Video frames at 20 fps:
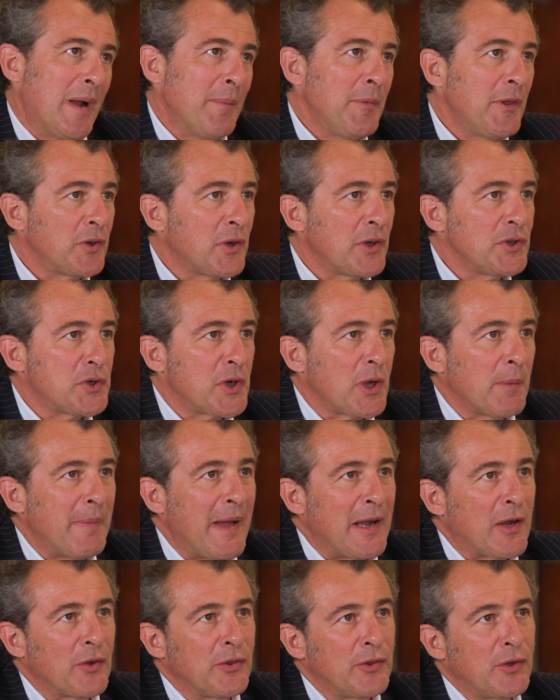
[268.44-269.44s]
Well, I'm not going to come
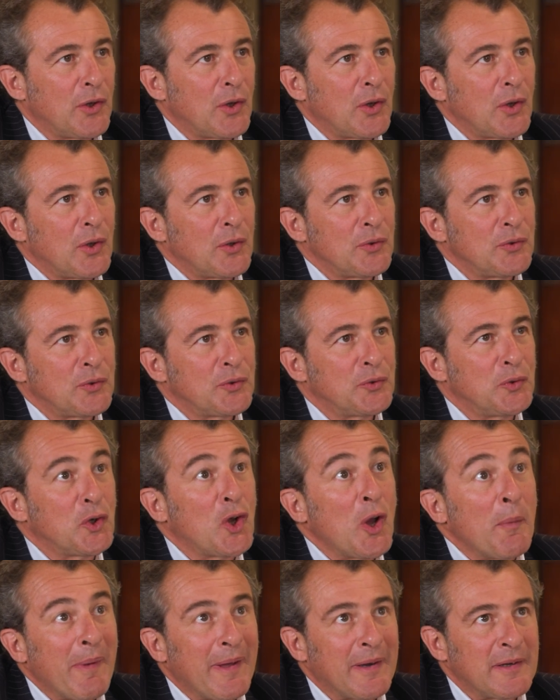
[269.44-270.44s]
back on to
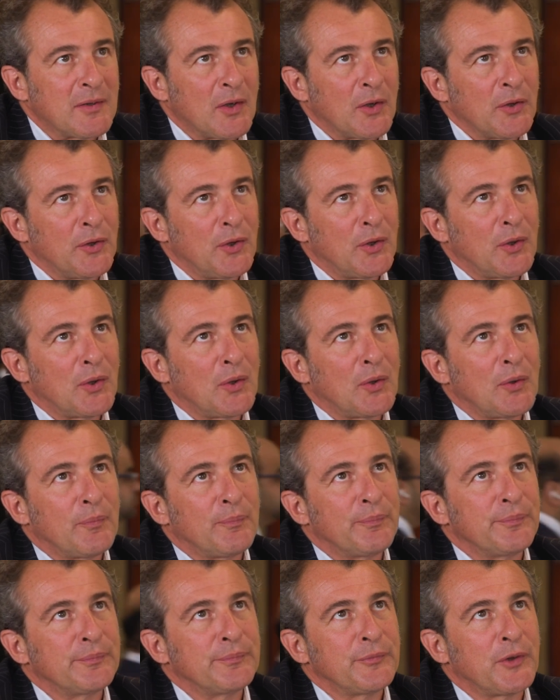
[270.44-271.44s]
comment on the
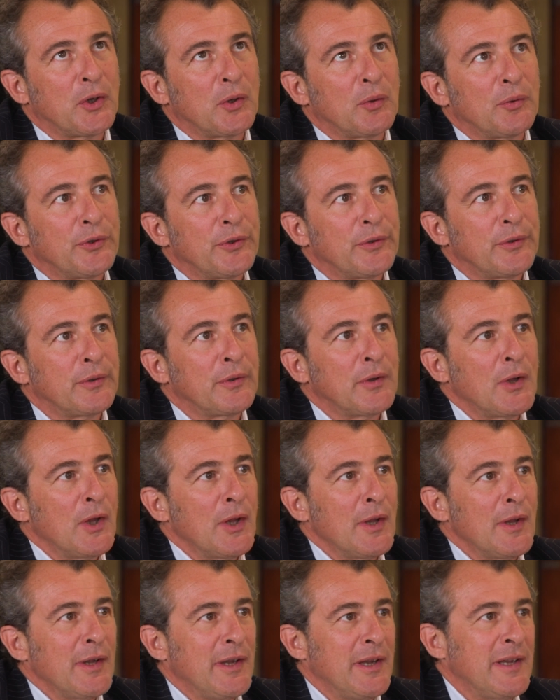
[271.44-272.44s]

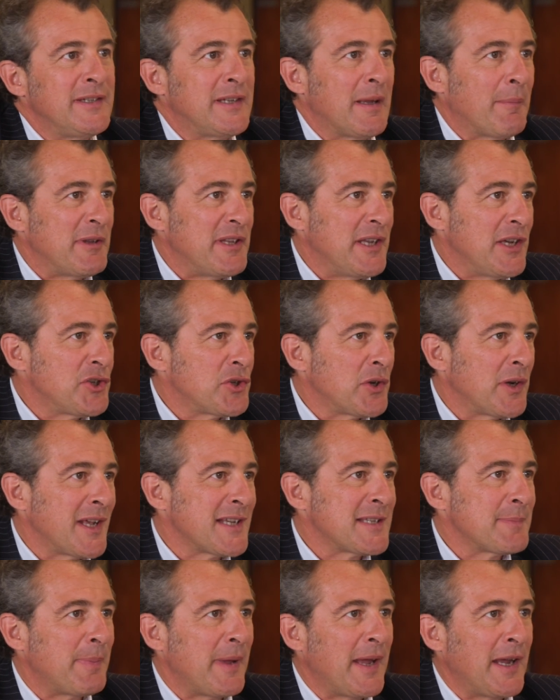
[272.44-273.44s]
intermediation
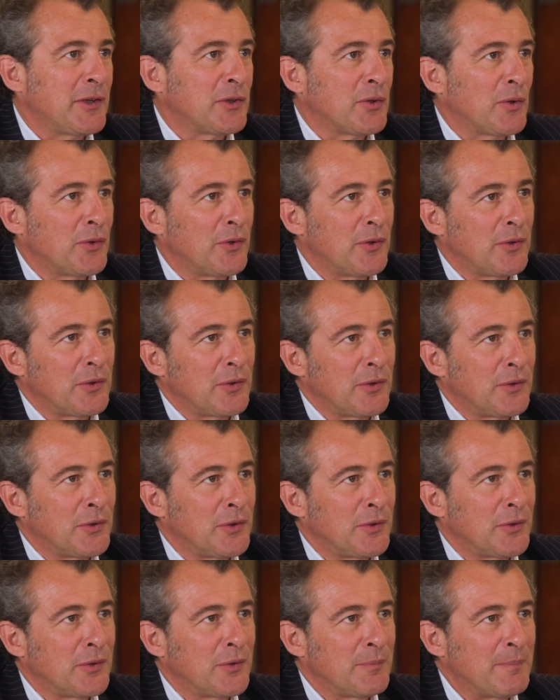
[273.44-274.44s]
aspect or
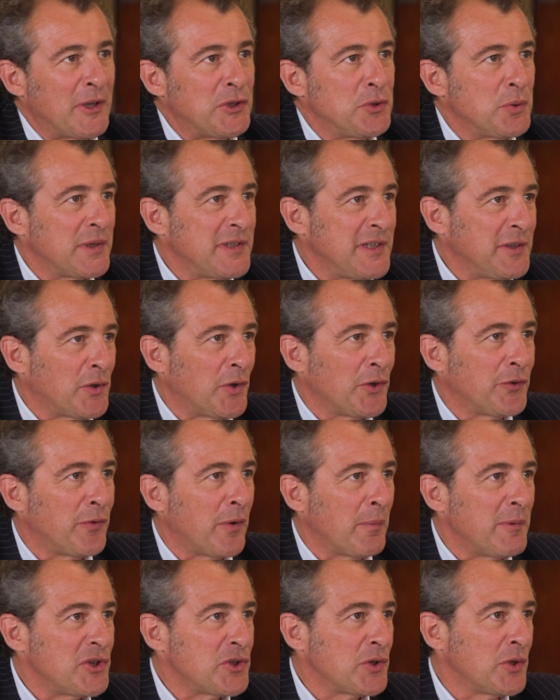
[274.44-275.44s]
the maturity
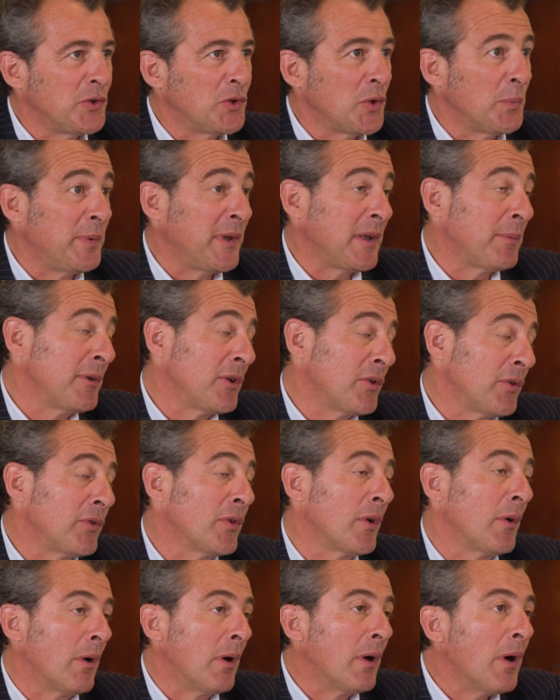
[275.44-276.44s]
transformation topic,
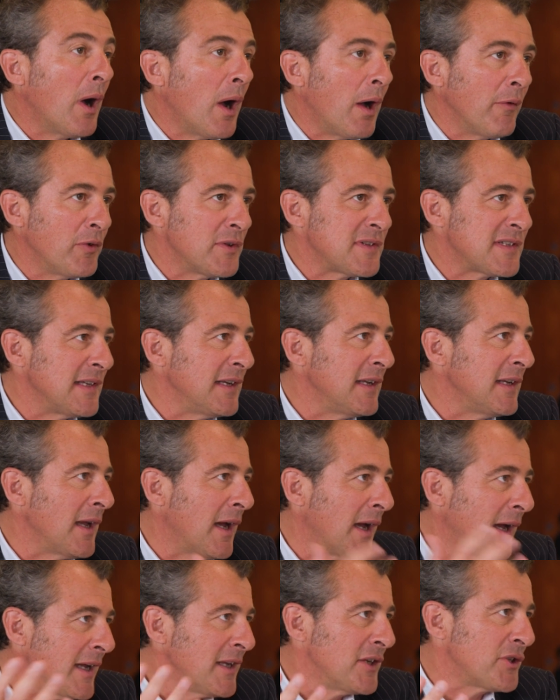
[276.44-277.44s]
because obviously
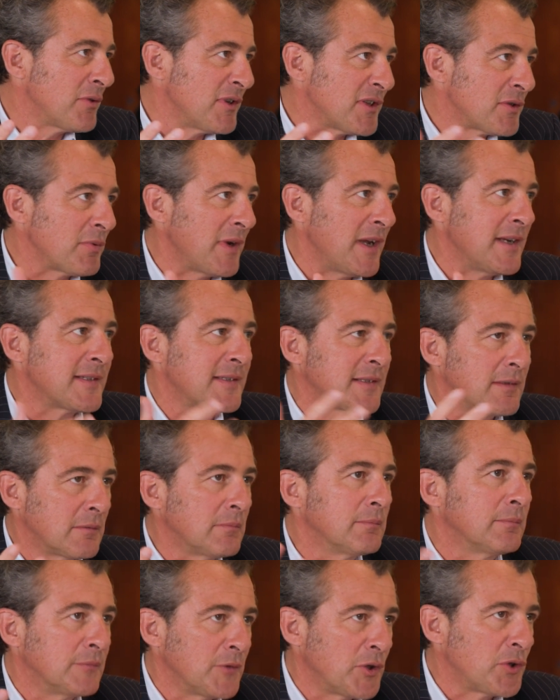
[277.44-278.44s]
high interest rates
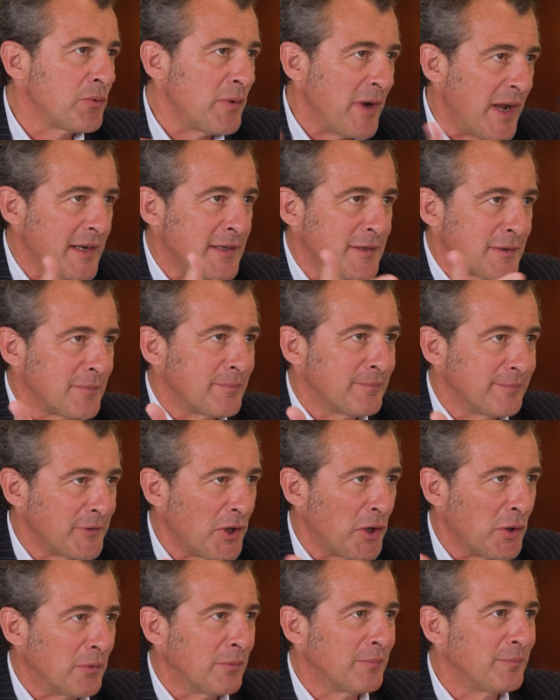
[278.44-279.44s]
create
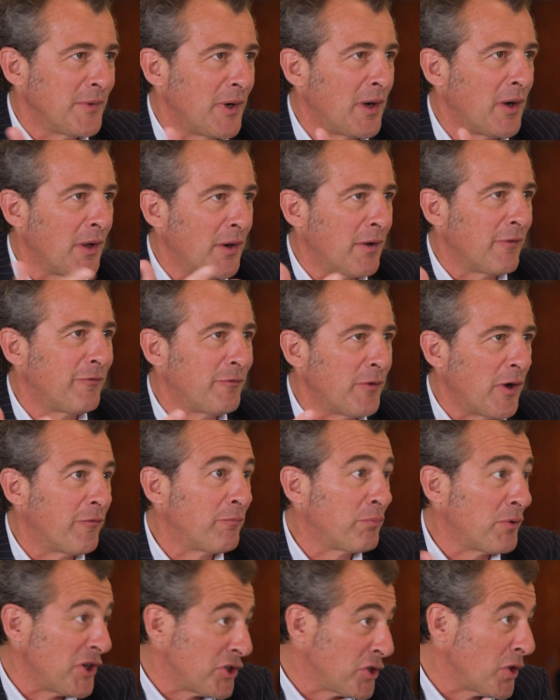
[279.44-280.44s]
a lot
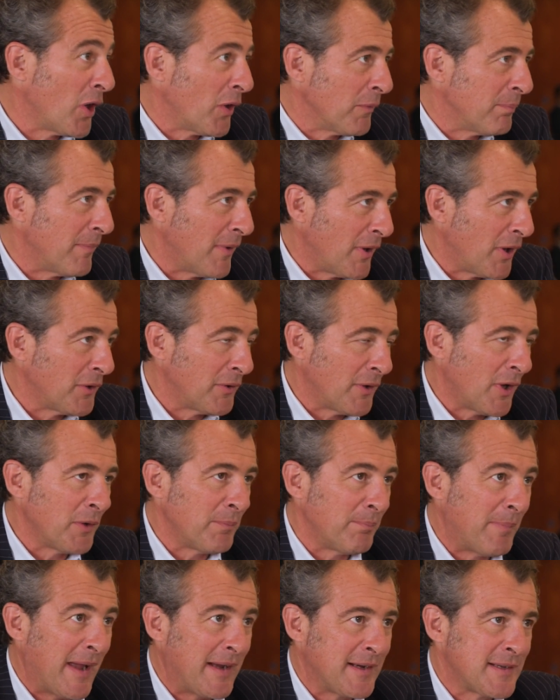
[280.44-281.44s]
of pressure
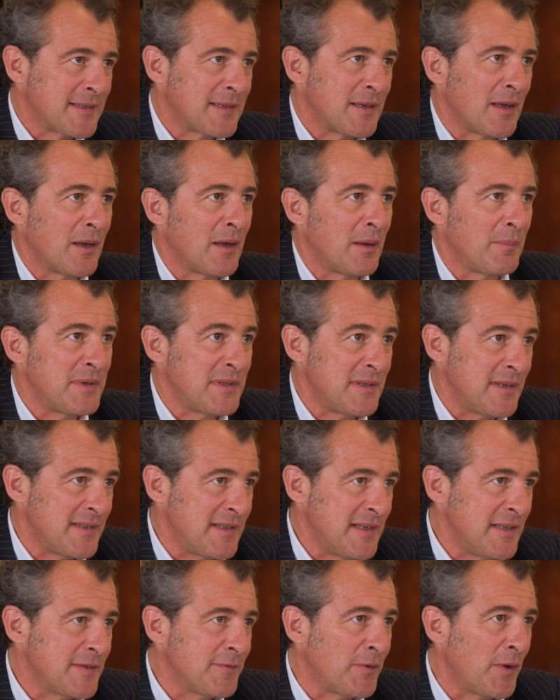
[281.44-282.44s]
on banks'
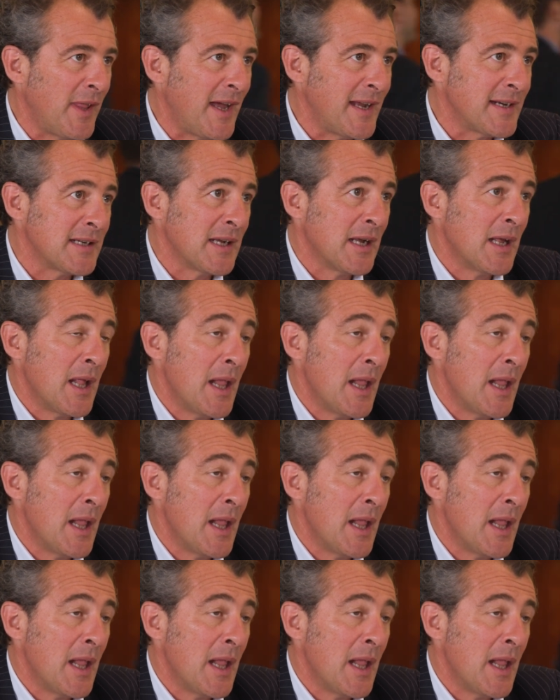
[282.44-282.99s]
businesses for that.